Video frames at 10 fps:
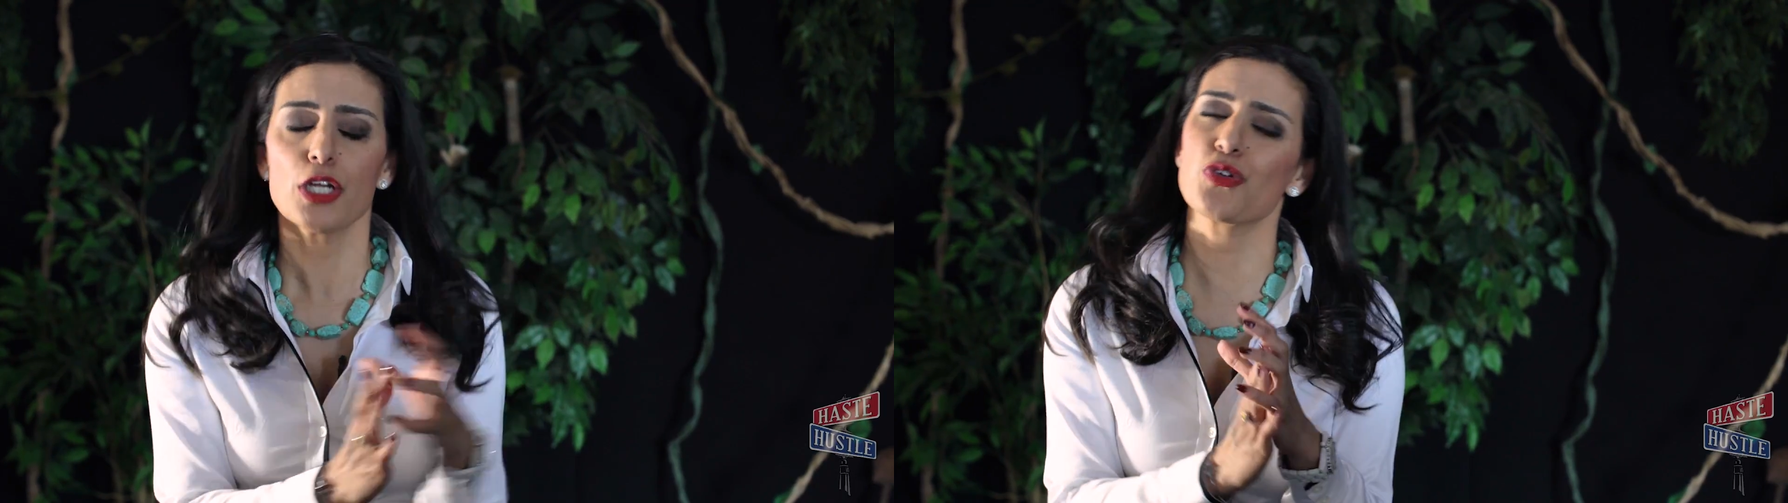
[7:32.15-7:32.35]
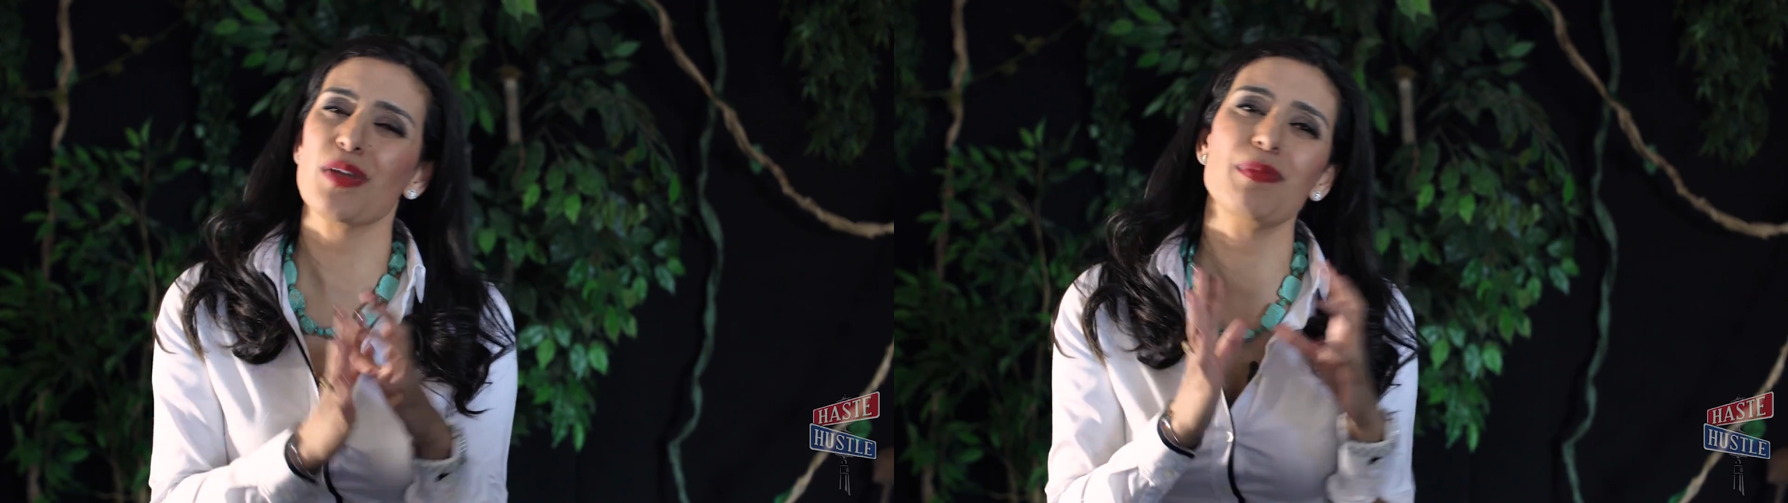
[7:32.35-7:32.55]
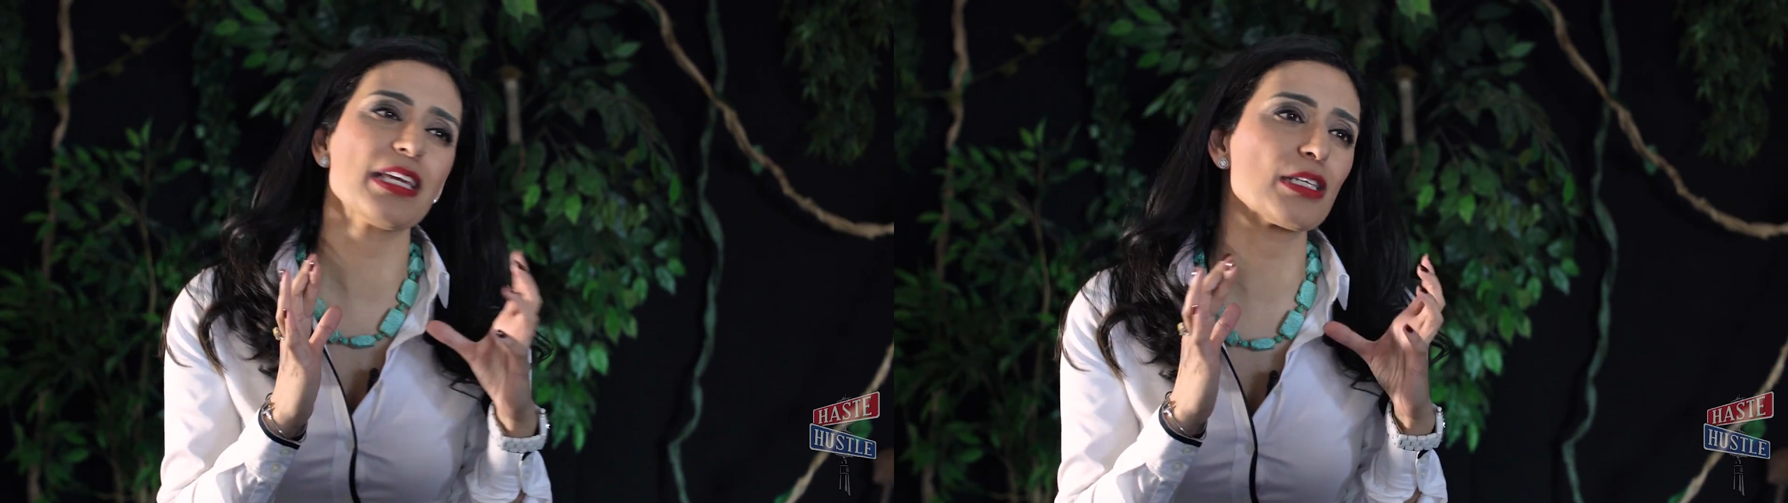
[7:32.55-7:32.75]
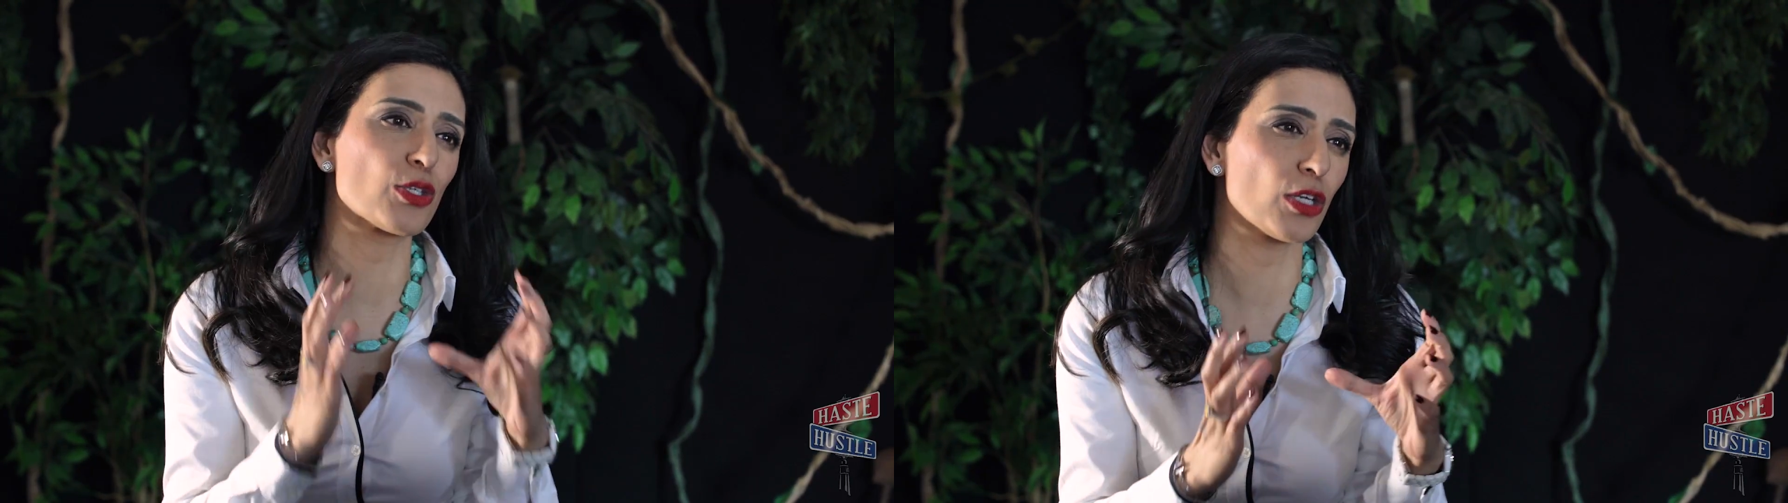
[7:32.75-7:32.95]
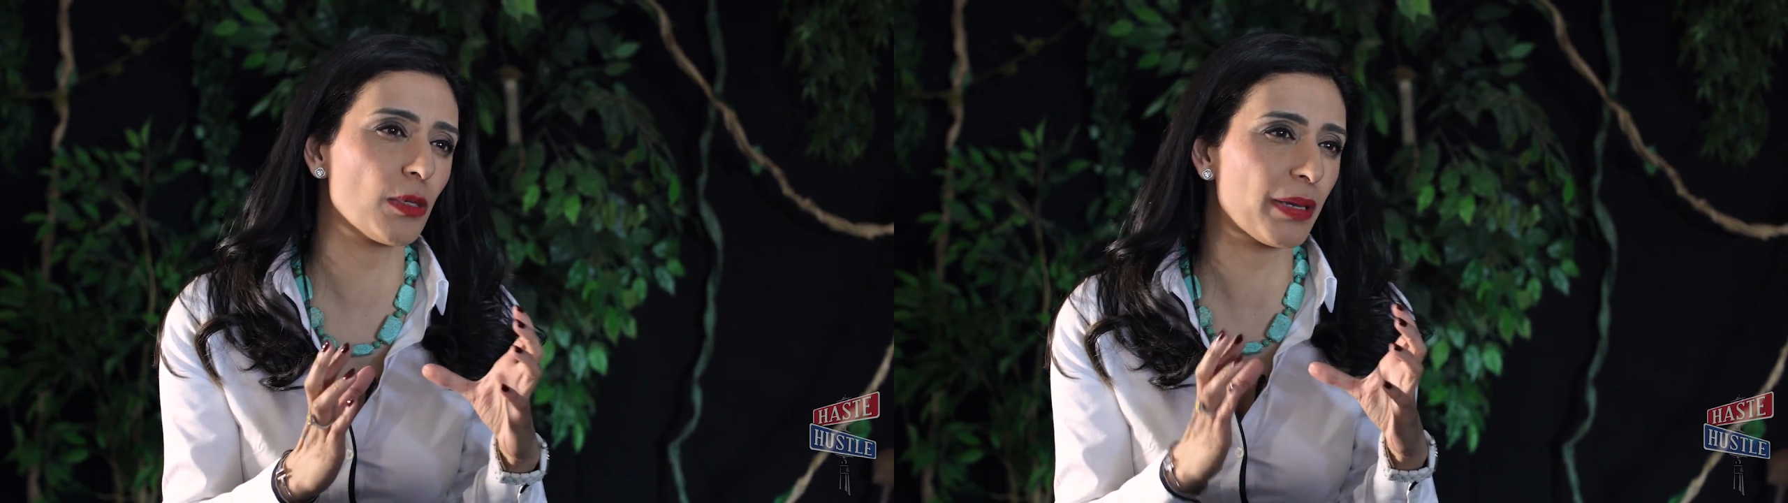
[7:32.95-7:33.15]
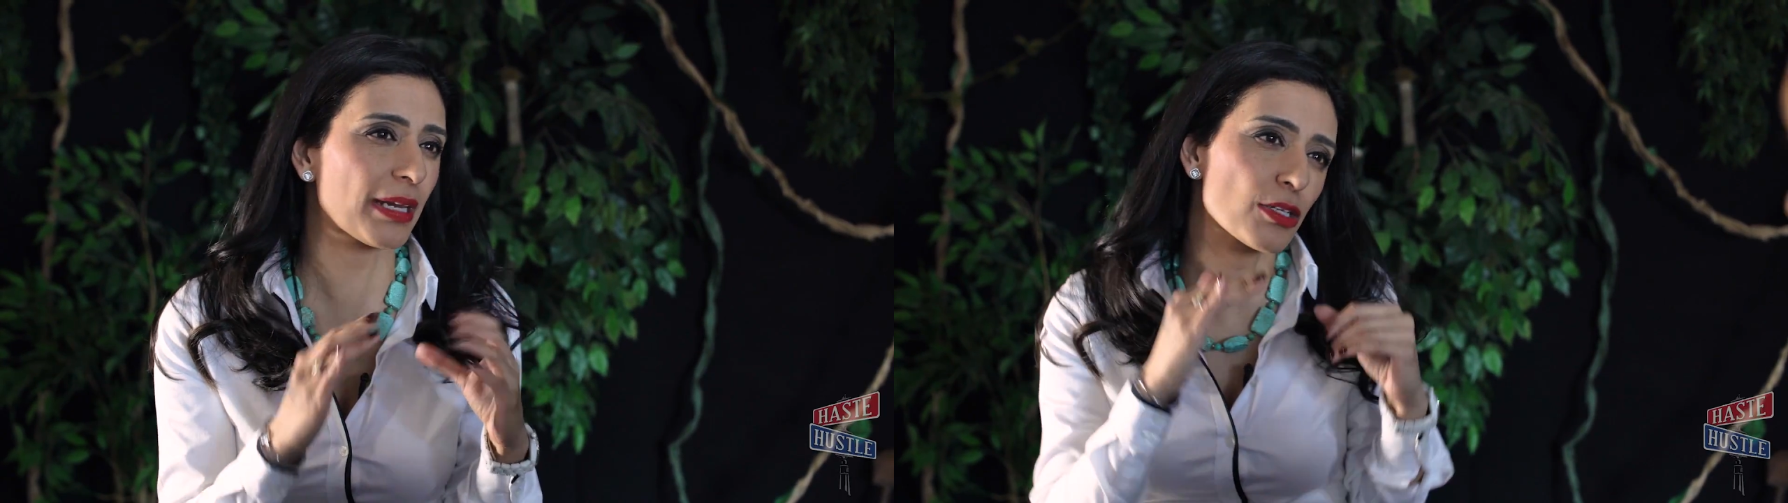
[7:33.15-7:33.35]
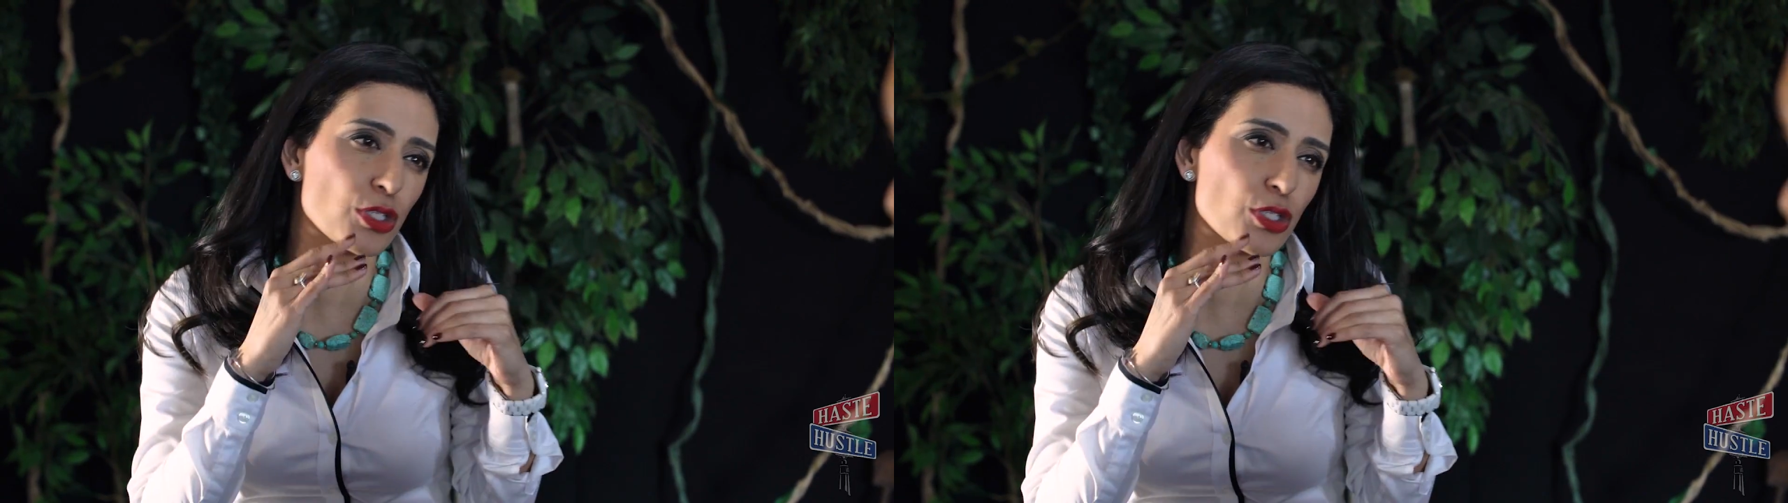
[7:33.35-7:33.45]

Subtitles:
Dreaming is good, but at a